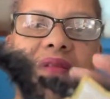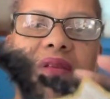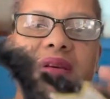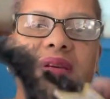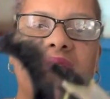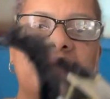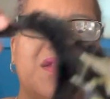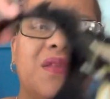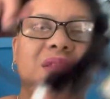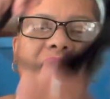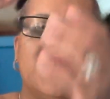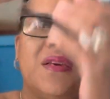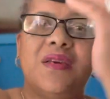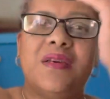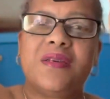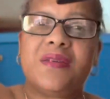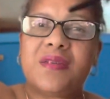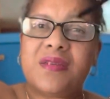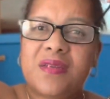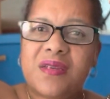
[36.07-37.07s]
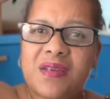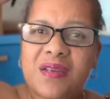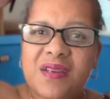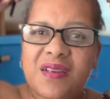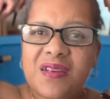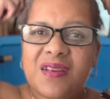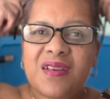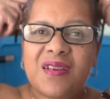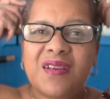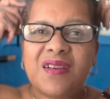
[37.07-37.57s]
look at this.
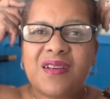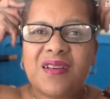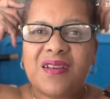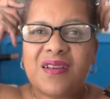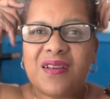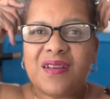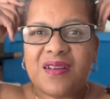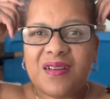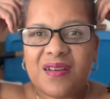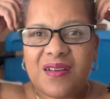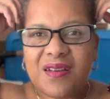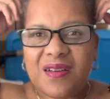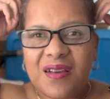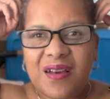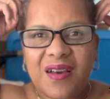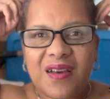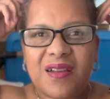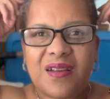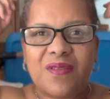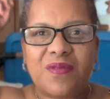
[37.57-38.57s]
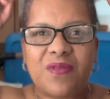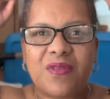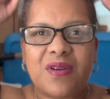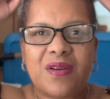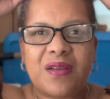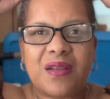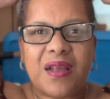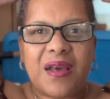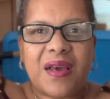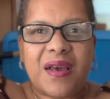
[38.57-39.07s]
I didn't
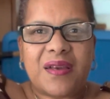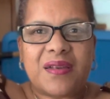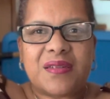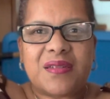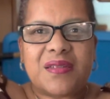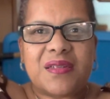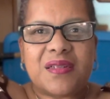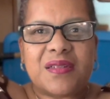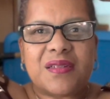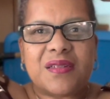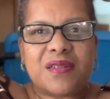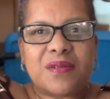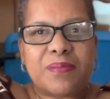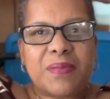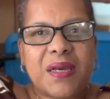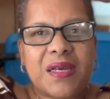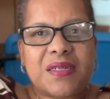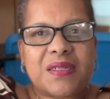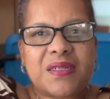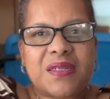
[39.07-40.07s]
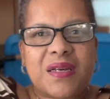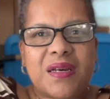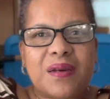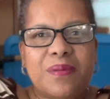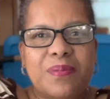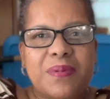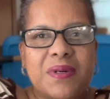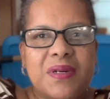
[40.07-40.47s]
realize this is messed up.